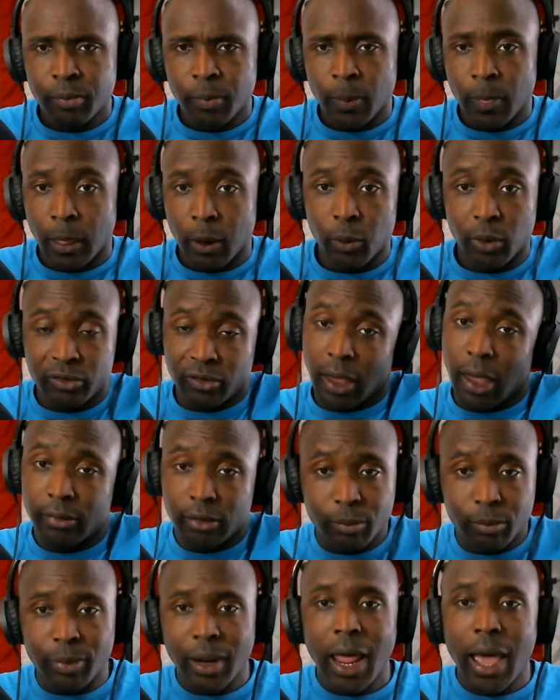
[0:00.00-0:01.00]
and what's
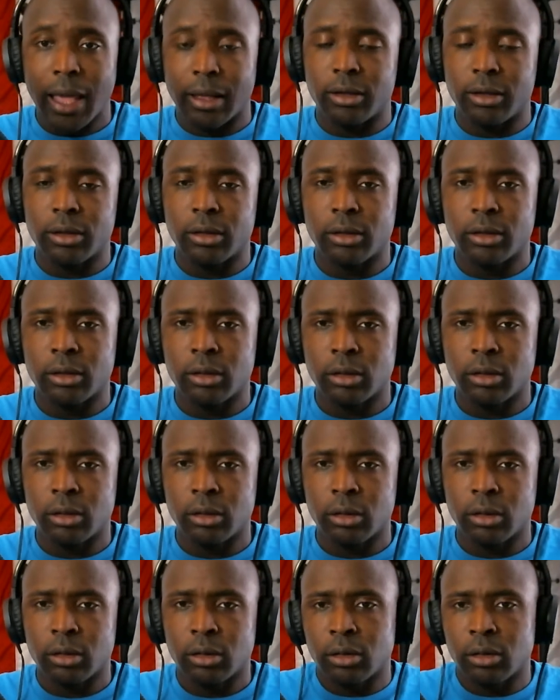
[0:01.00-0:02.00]
acting black?
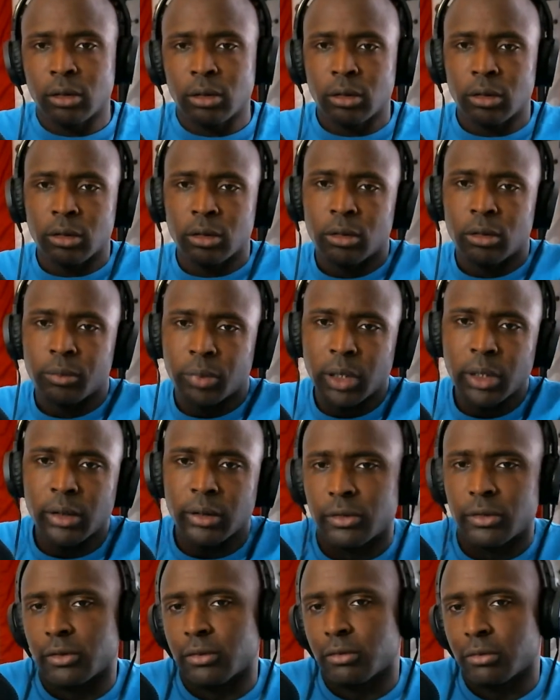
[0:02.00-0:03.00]

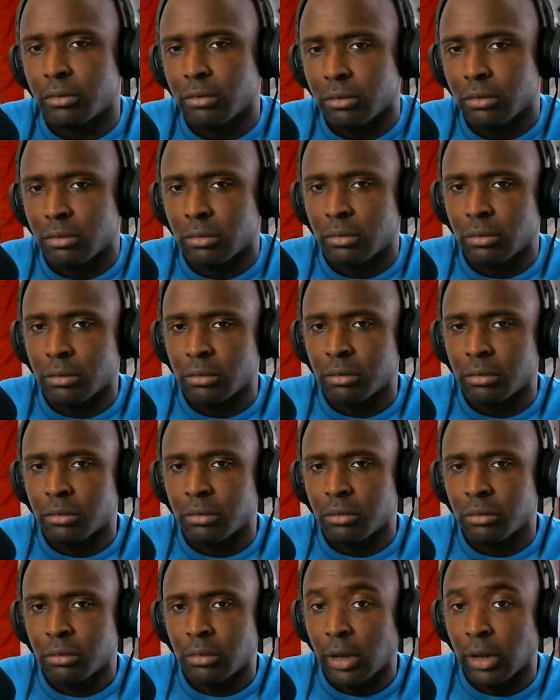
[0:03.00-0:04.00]
Please,
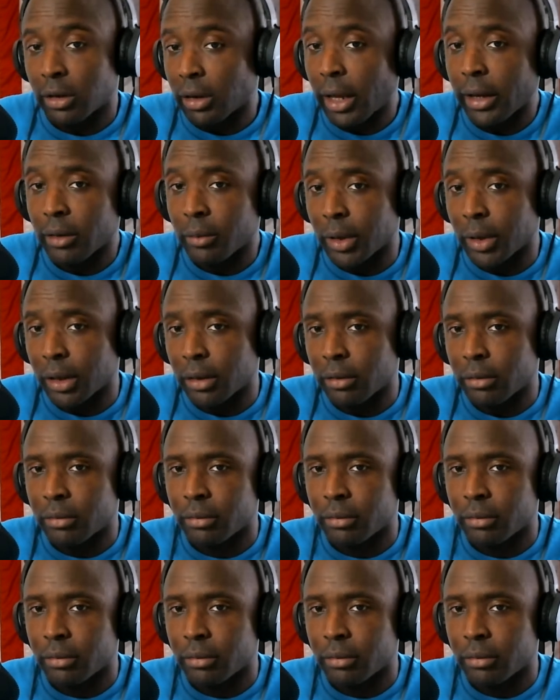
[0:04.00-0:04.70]
enlighten me.